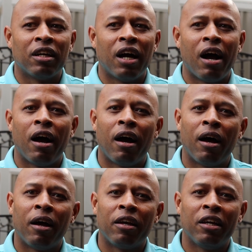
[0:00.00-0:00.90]

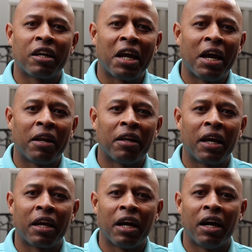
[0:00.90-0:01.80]
Uh, you look at
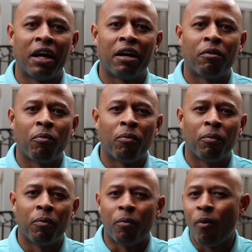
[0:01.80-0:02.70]
like uh,
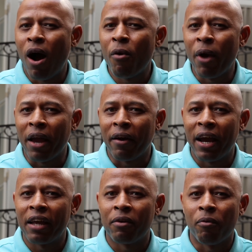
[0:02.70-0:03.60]
Huawei, right?